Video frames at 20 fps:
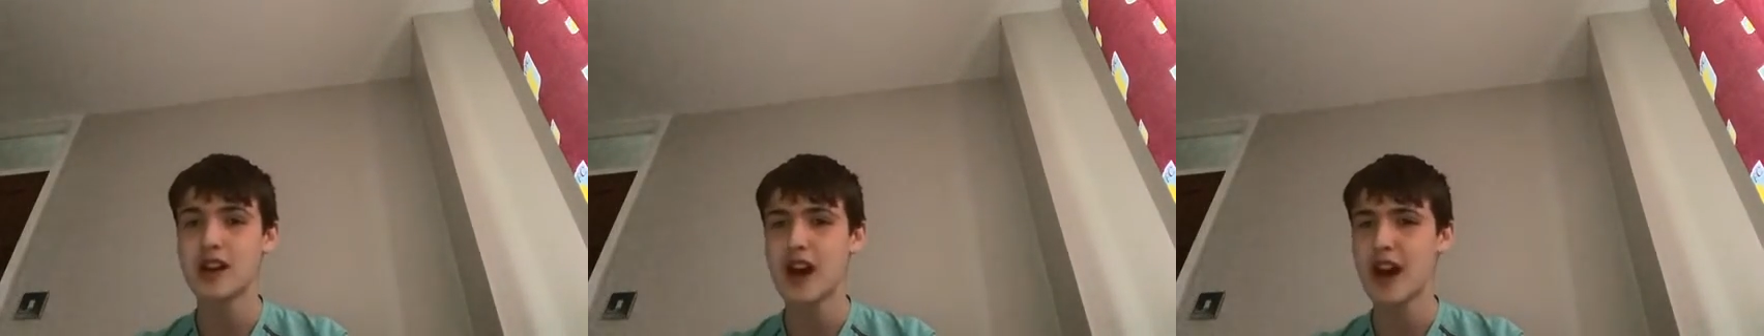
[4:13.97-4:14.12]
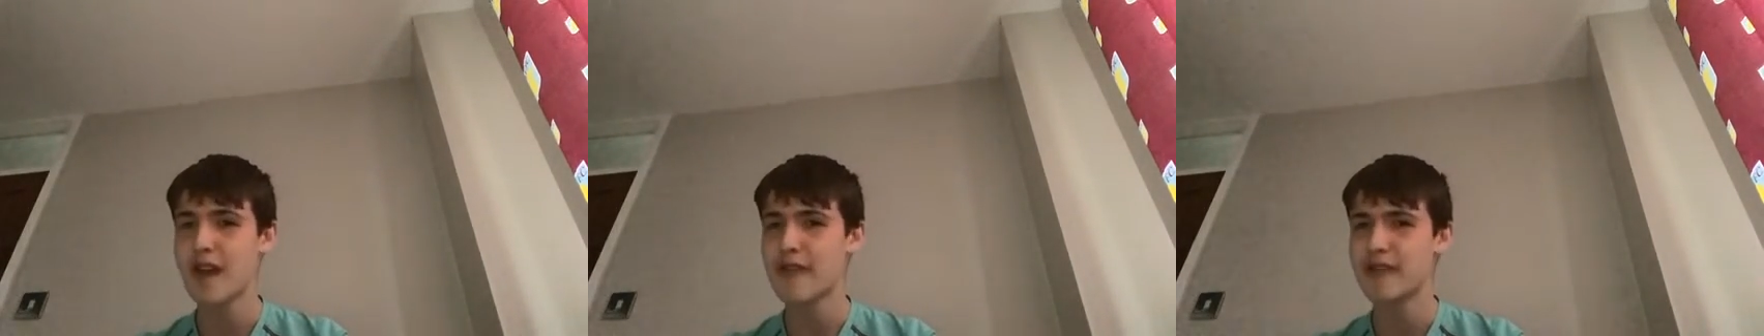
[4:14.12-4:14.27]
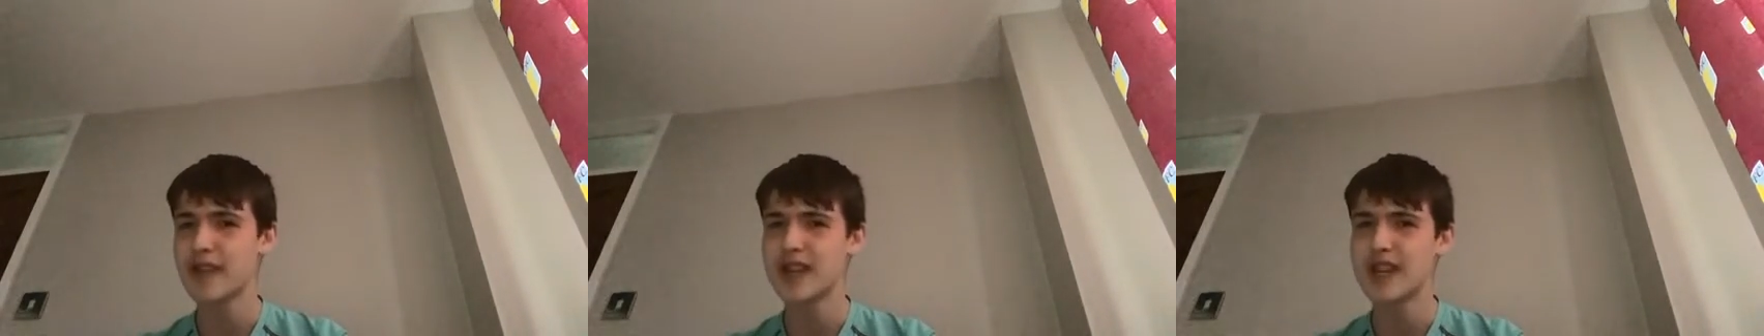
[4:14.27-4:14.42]

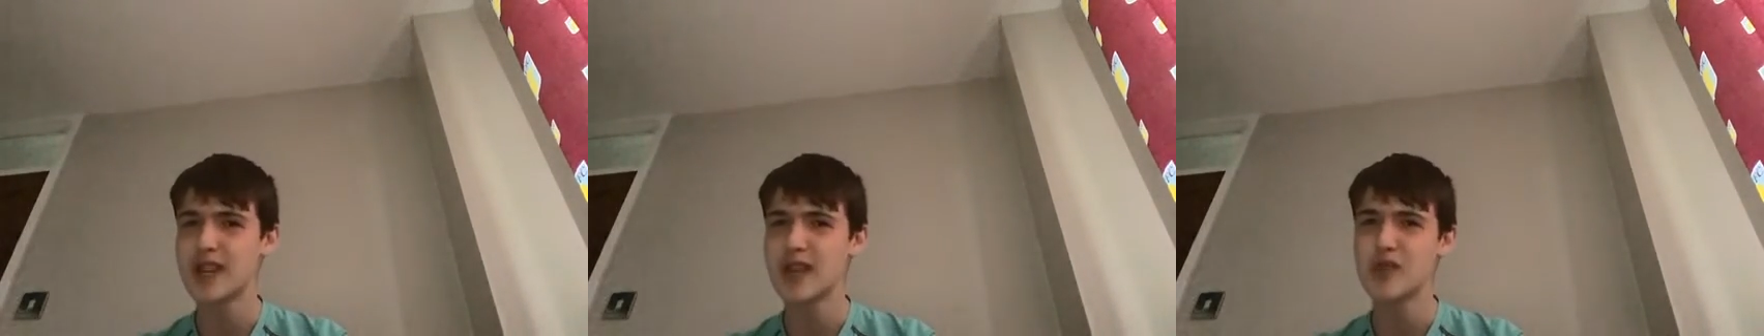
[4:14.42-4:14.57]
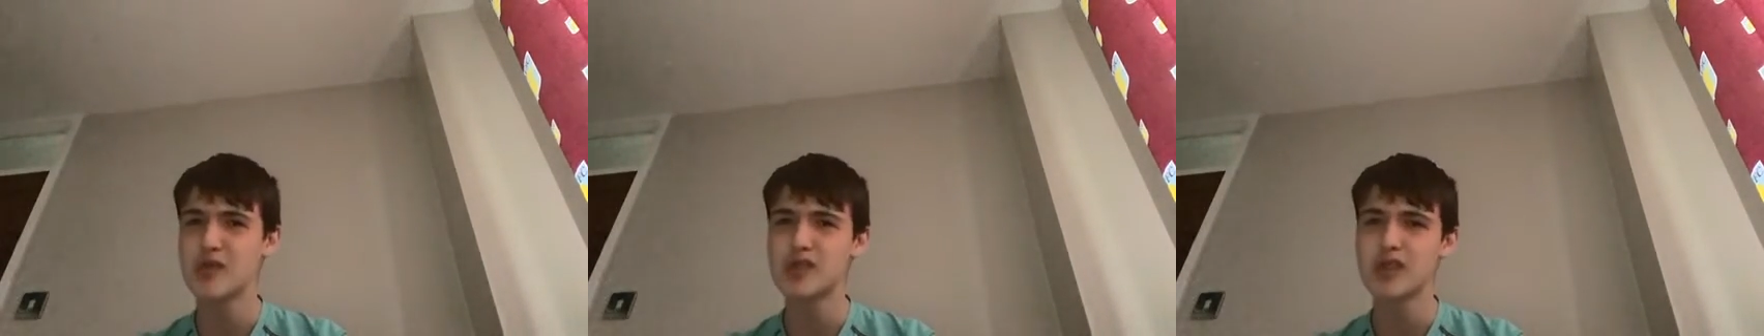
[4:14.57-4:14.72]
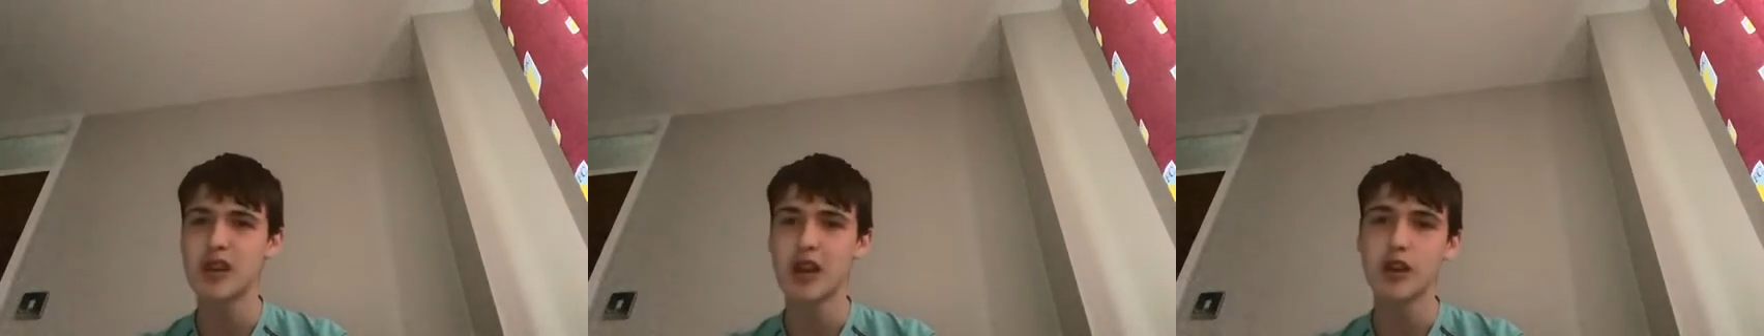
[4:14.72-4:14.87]
I think he
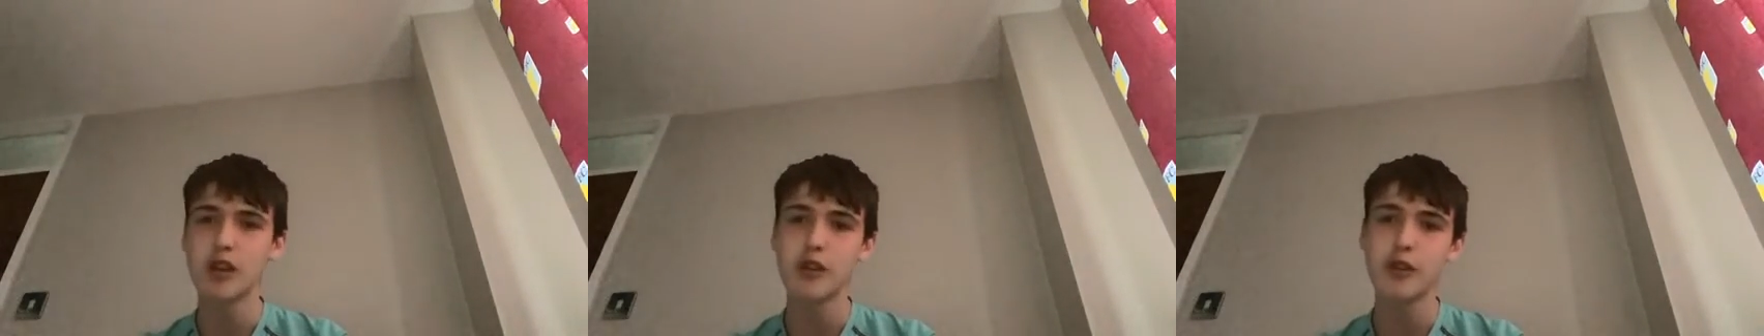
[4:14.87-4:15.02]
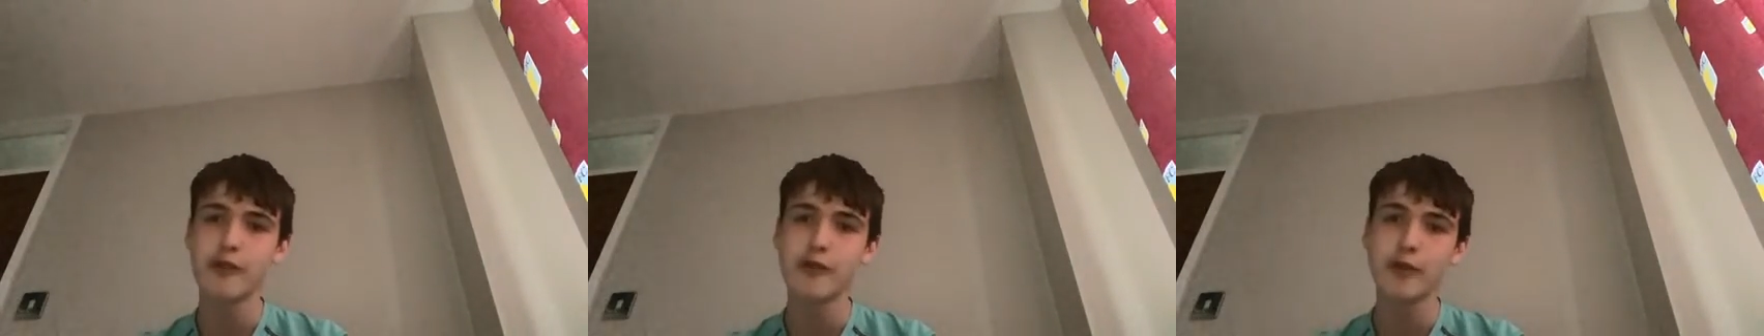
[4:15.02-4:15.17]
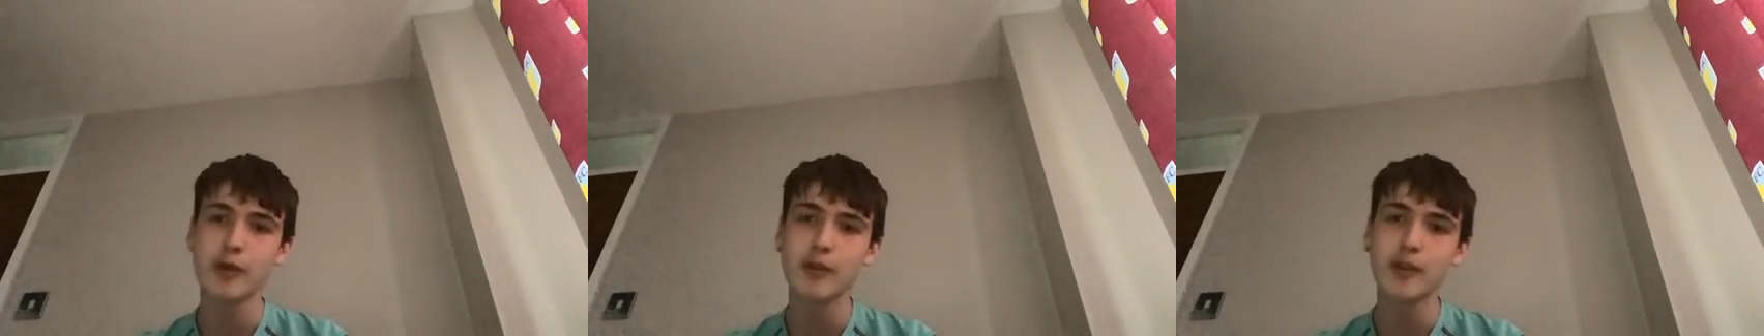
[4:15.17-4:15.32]
was on
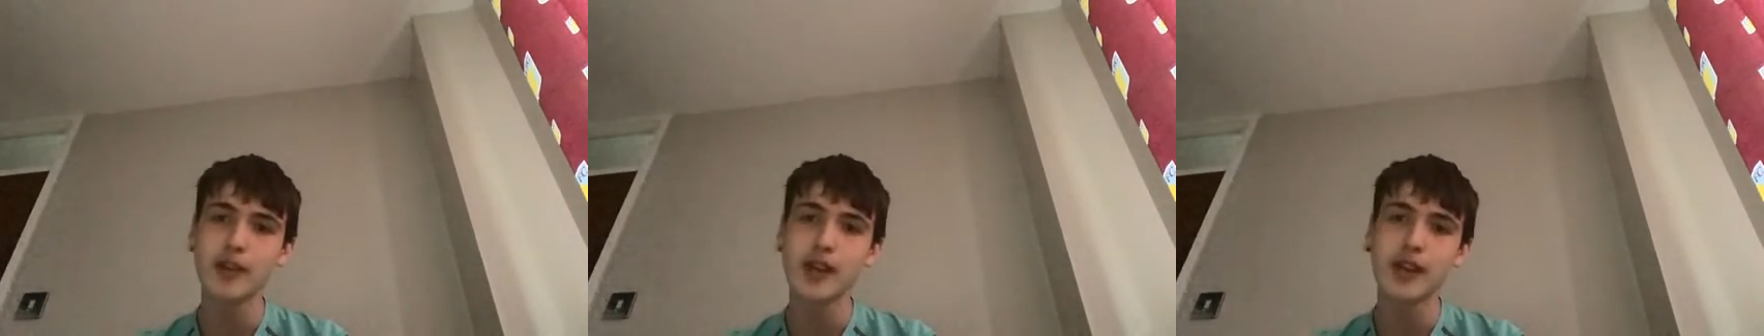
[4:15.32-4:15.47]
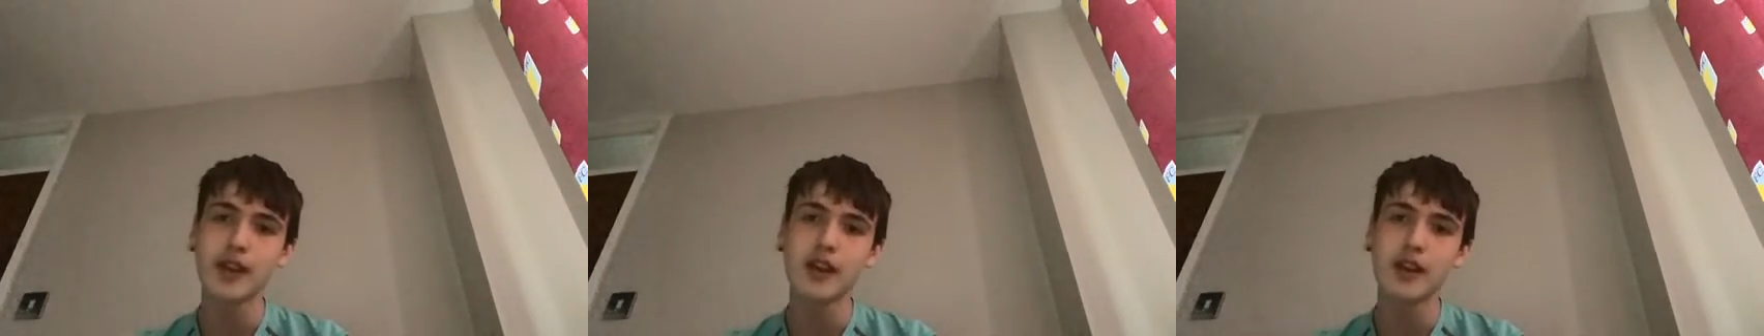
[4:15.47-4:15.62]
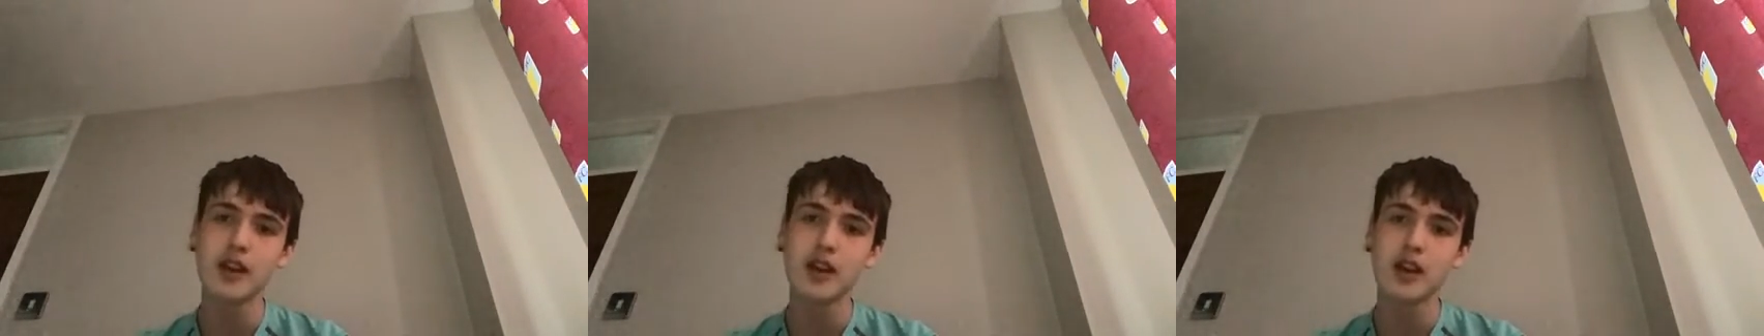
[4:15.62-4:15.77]
loan from
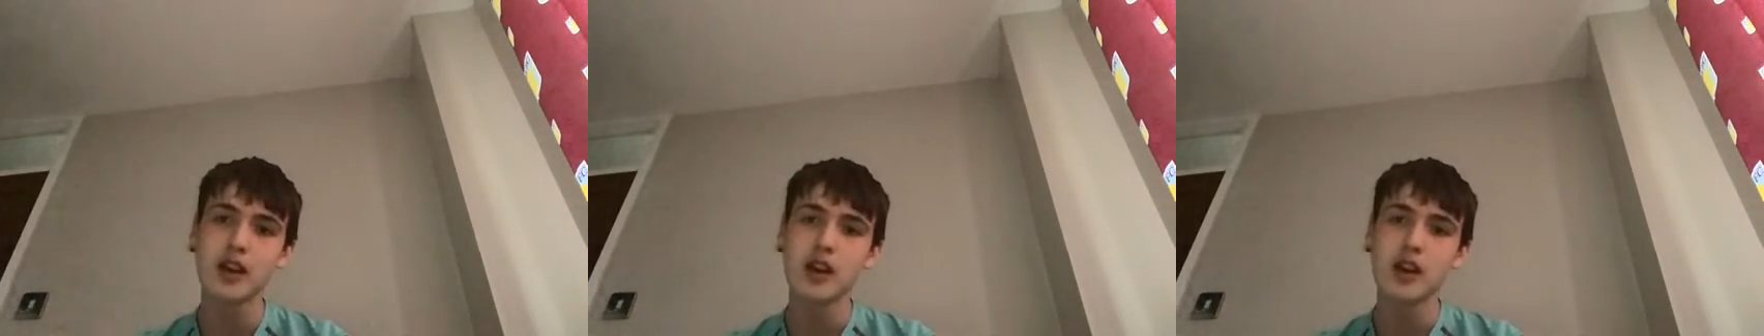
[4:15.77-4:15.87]
there.